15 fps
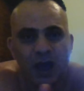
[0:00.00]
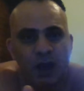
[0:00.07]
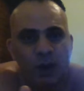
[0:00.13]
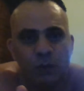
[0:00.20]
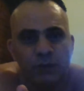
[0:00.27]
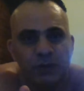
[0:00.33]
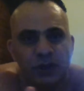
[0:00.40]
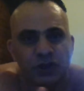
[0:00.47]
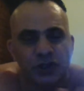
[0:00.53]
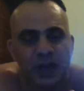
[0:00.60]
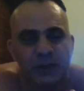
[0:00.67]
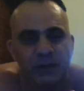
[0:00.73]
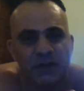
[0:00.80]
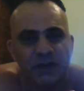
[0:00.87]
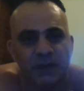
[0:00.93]
I wouldn't be
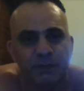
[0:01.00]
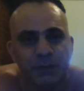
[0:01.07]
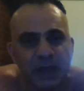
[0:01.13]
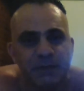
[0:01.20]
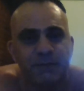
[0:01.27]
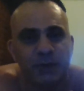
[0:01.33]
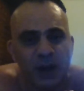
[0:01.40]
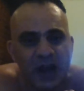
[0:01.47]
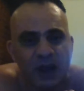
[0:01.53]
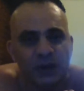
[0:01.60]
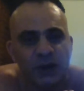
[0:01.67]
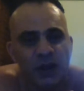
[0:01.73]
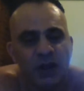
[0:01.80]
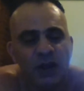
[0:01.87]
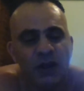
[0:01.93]
ashamed of it. Be
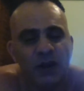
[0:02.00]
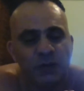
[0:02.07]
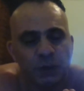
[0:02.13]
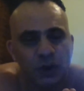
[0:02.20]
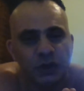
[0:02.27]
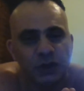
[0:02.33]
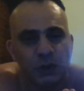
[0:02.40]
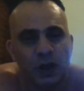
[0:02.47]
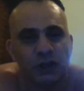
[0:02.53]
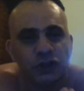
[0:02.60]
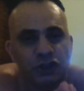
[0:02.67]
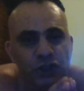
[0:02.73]
proud of what you are.